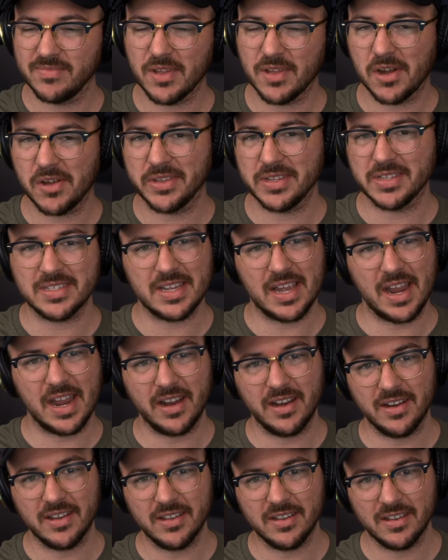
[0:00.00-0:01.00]
on the
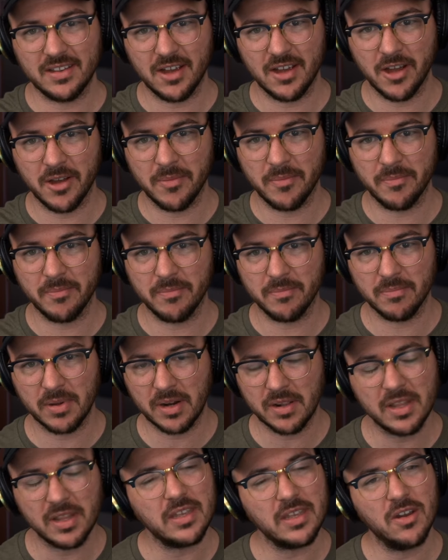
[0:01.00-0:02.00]
side. But
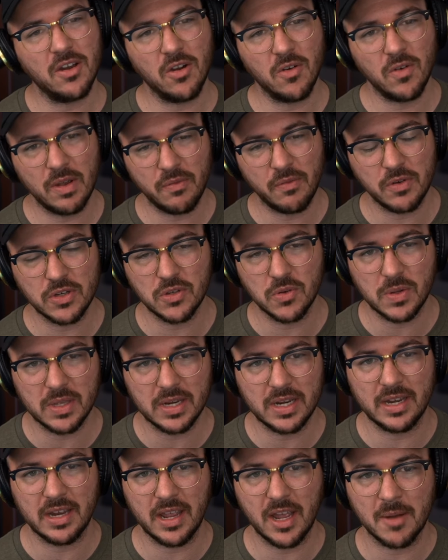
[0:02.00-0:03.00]
I'll let you know if we do
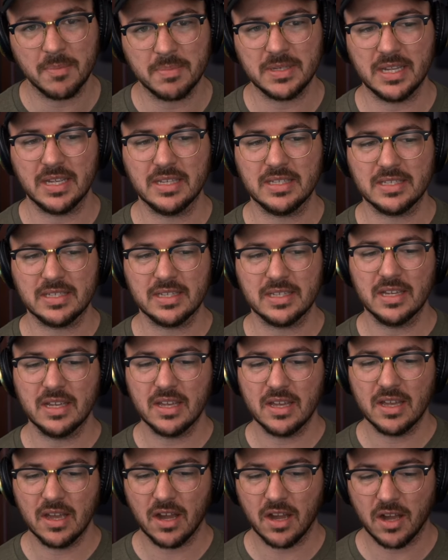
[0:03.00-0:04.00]
get any updates
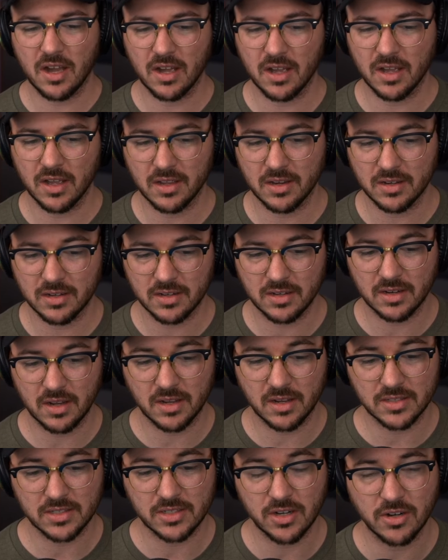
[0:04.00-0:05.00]
on
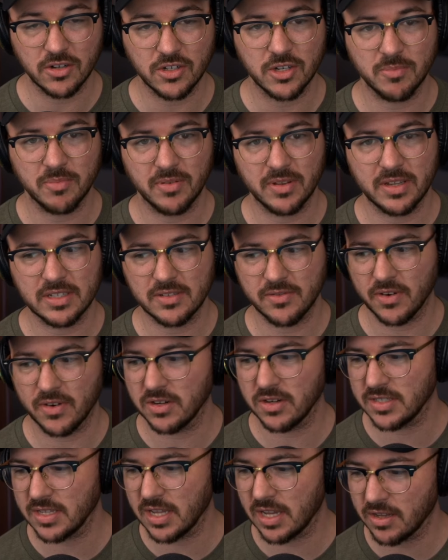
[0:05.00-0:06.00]
Starship as far
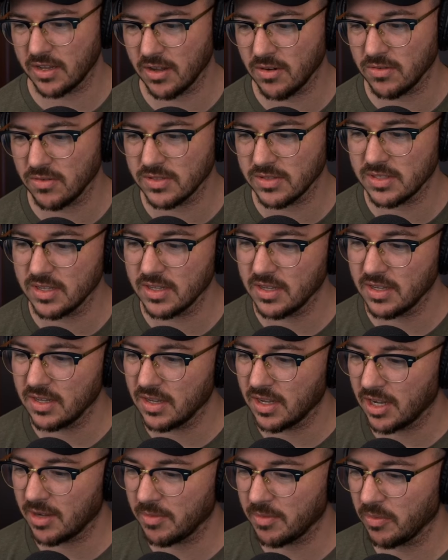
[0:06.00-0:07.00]
as that goes.
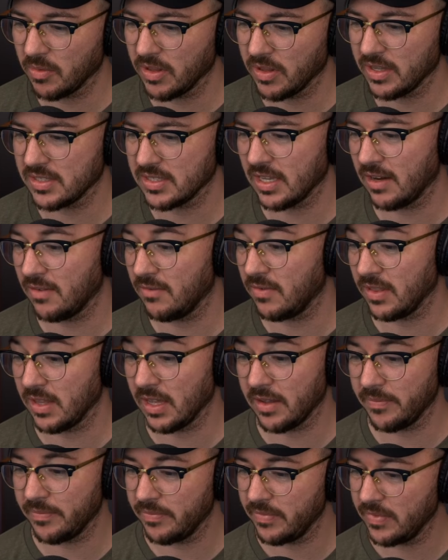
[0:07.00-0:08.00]
I'm really excited for
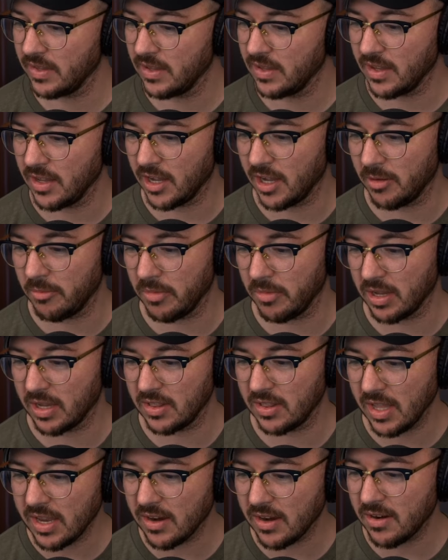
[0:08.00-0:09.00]
that.
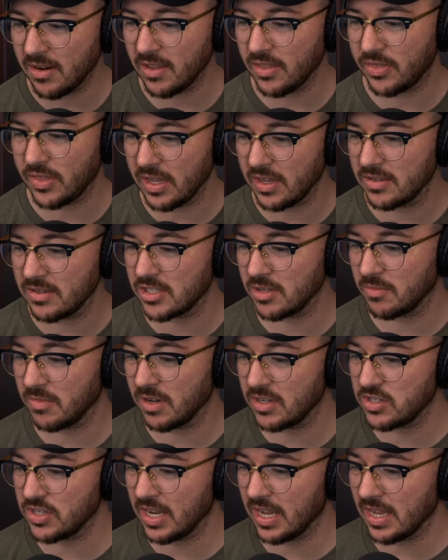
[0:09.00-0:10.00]
Claire, thank you so
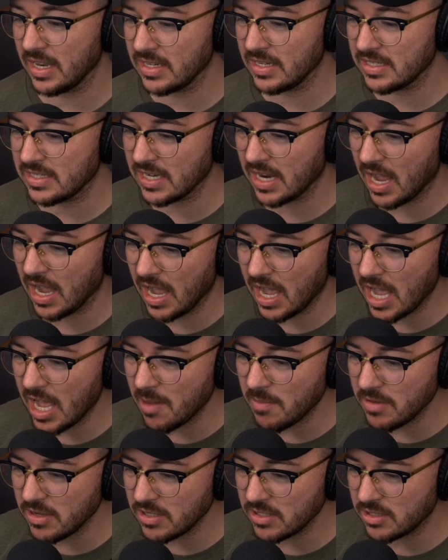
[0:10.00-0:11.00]
much. And
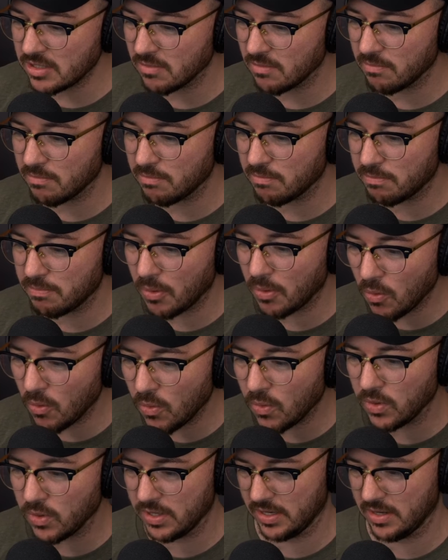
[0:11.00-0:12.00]
Thomas
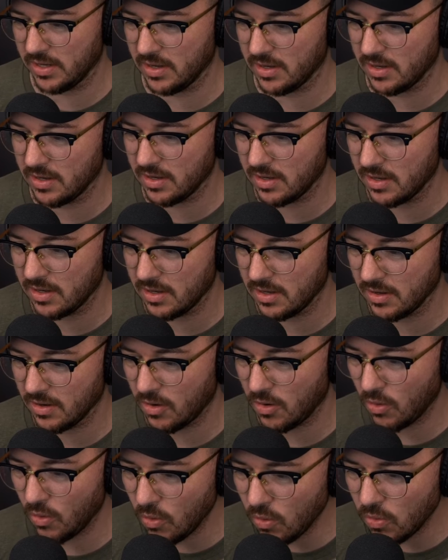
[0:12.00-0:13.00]
Bolden,
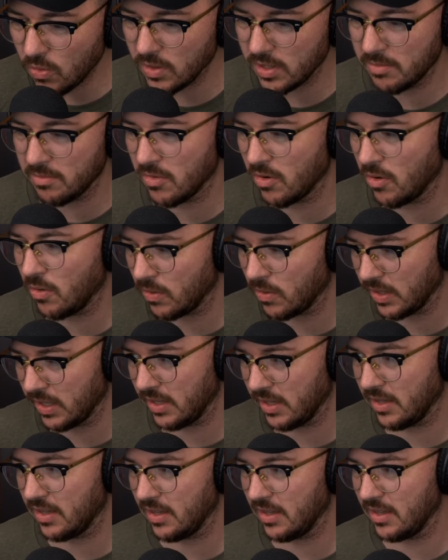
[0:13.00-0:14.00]
holy
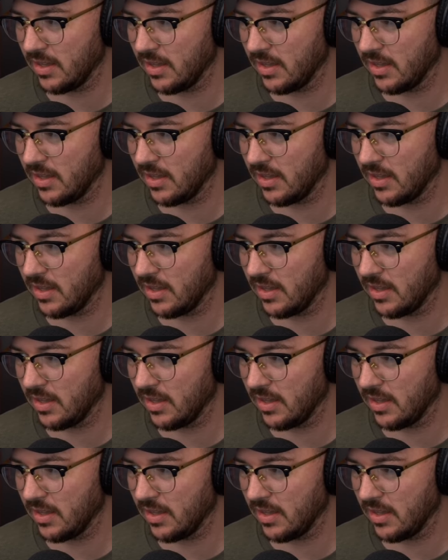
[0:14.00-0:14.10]
moly.